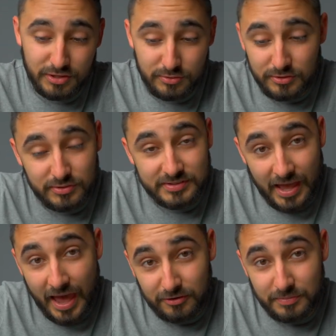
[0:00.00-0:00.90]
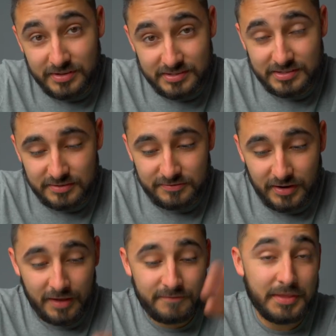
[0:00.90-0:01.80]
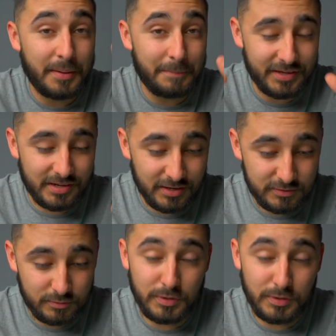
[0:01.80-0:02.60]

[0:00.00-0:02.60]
you use an AcroBee65 because